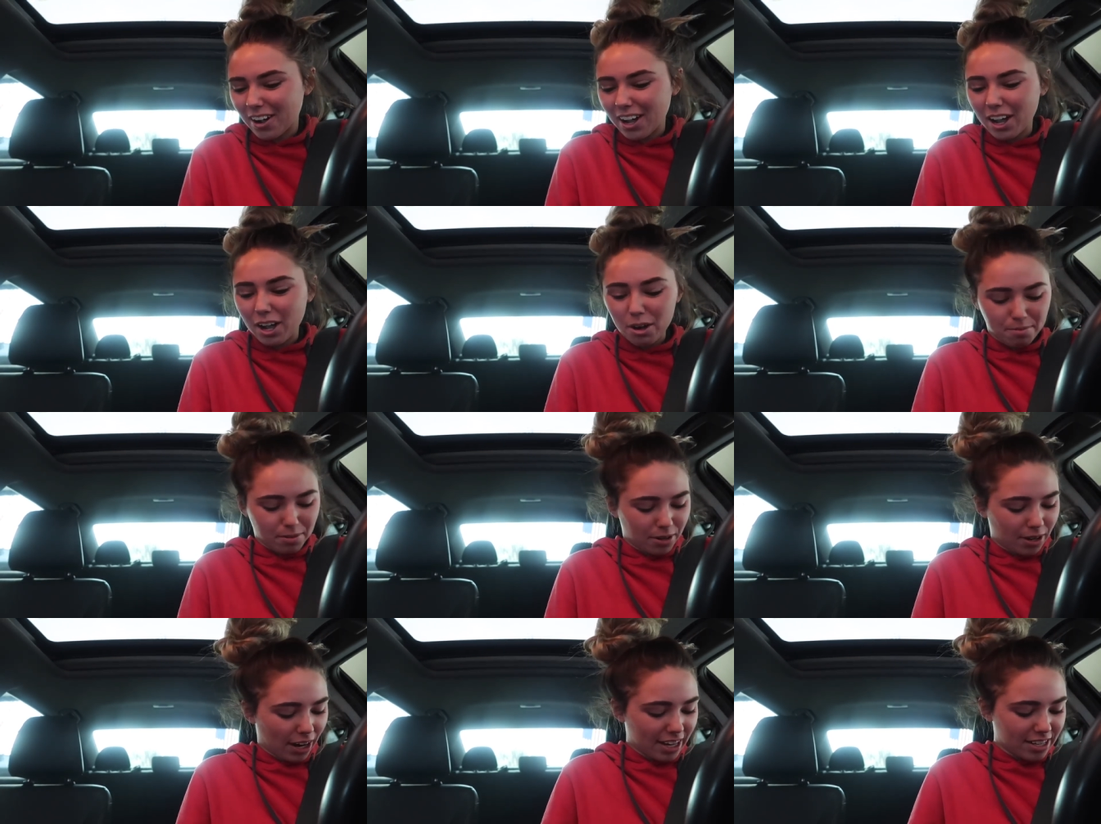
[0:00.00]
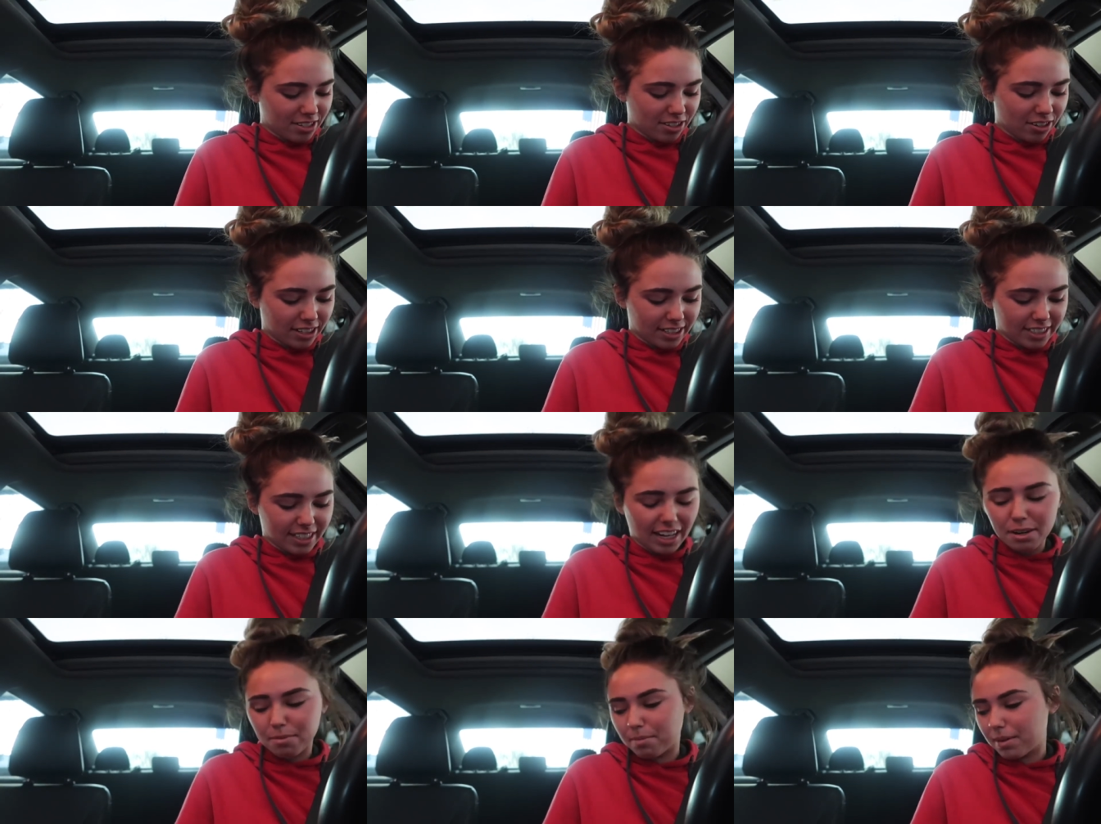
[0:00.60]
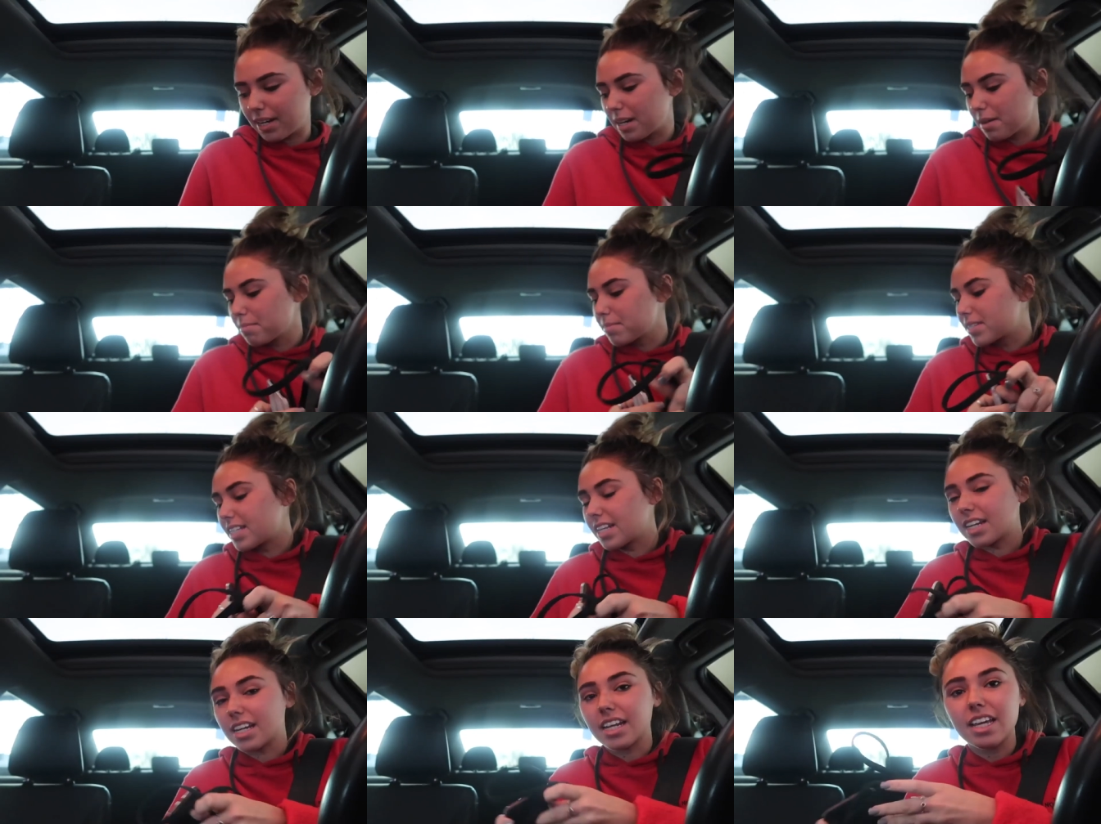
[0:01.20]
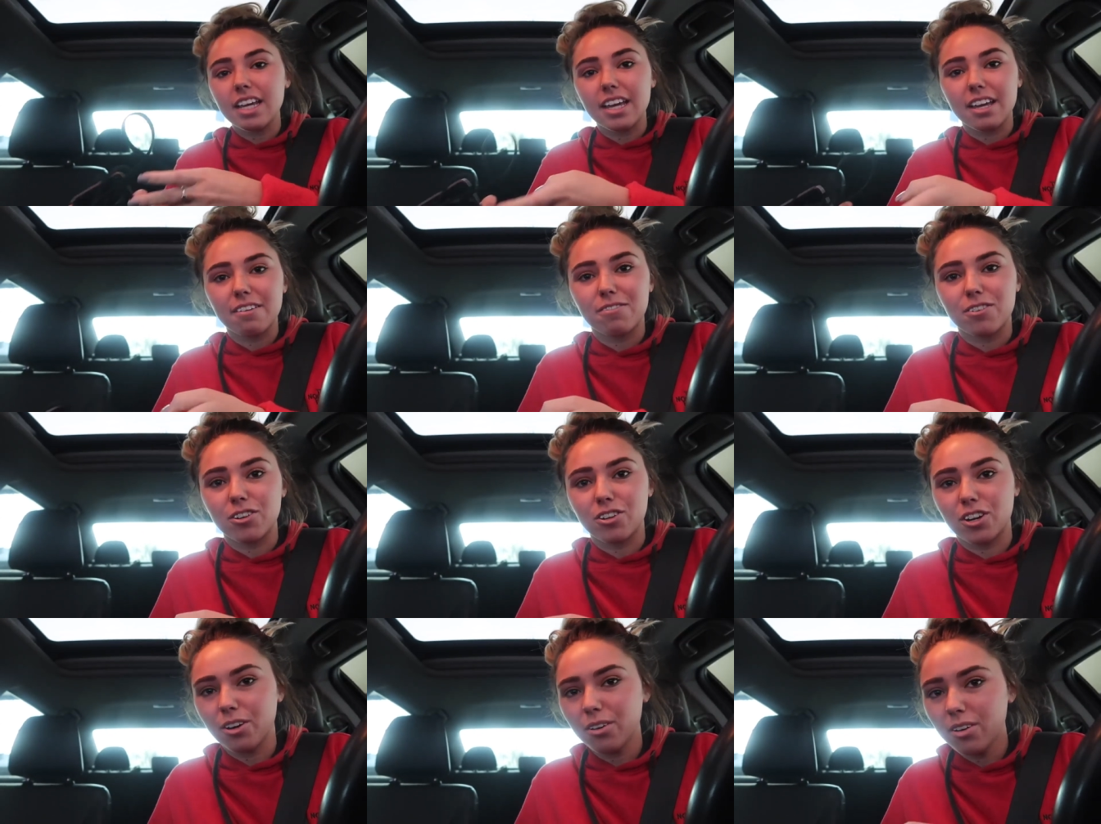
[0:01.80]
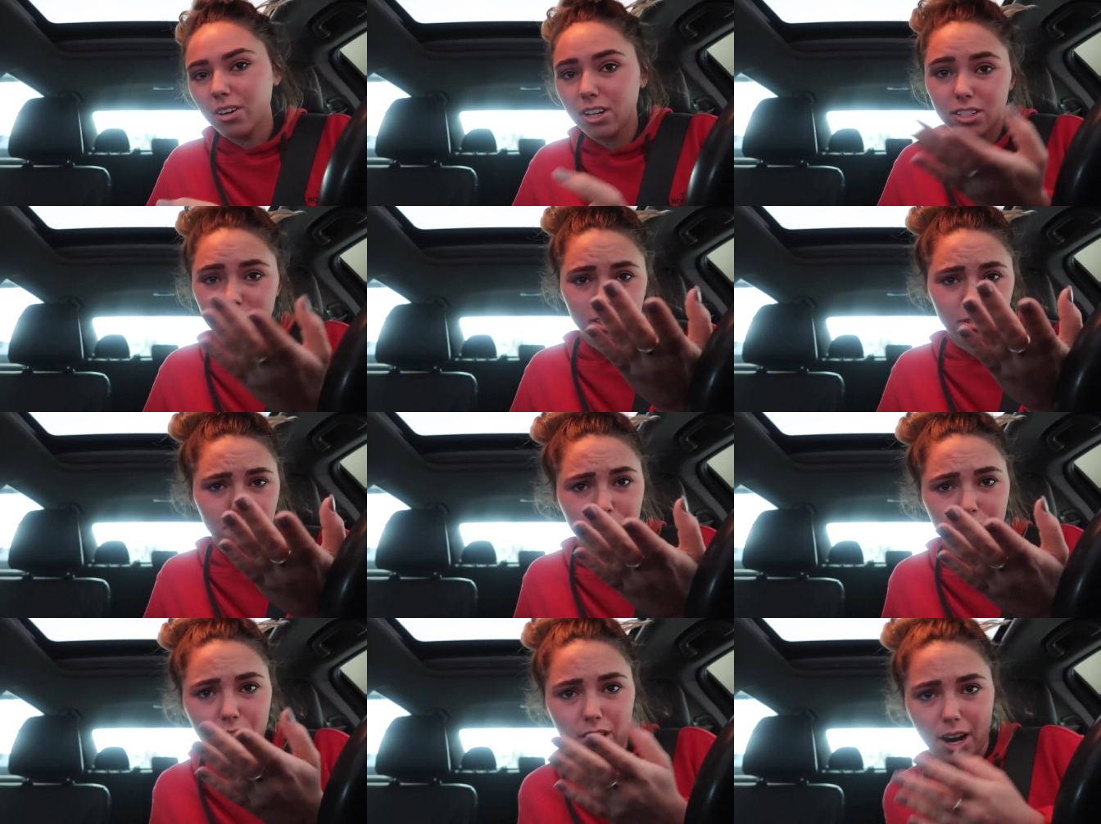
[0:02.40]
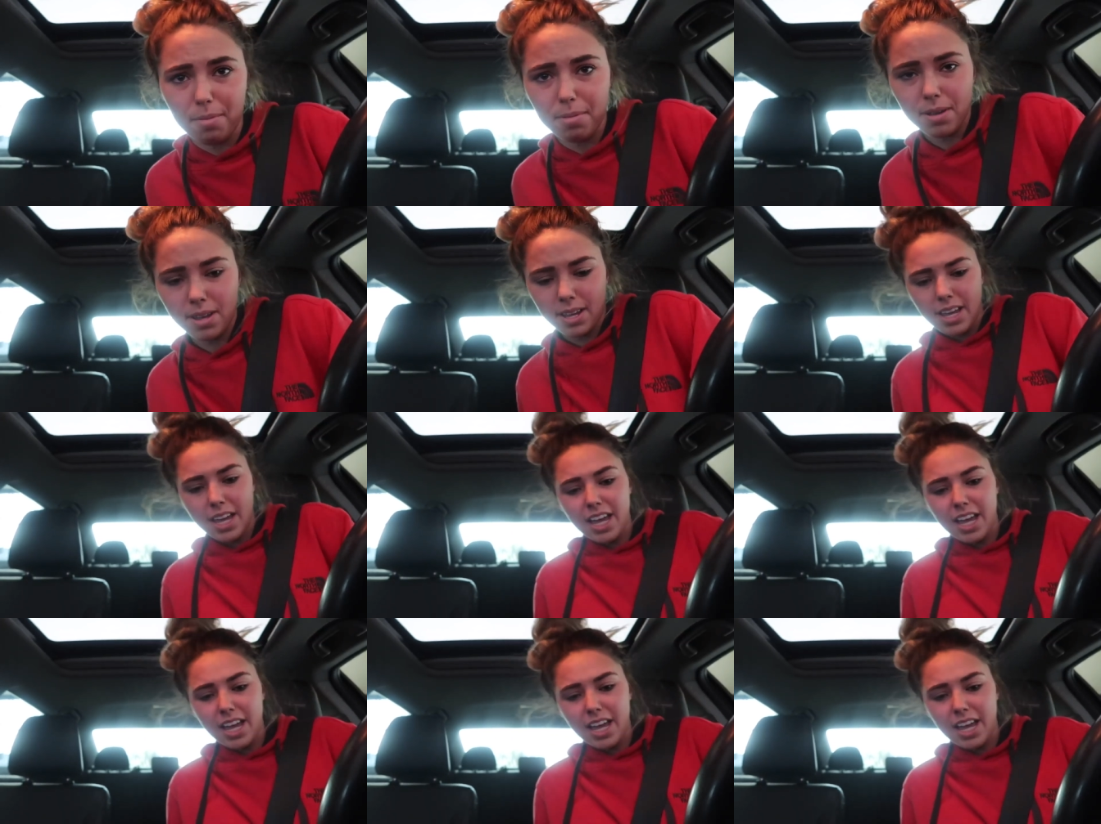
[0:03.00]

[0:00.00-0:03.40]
I hope you guys are excited. My name's Sydney. If you're new, subscribe.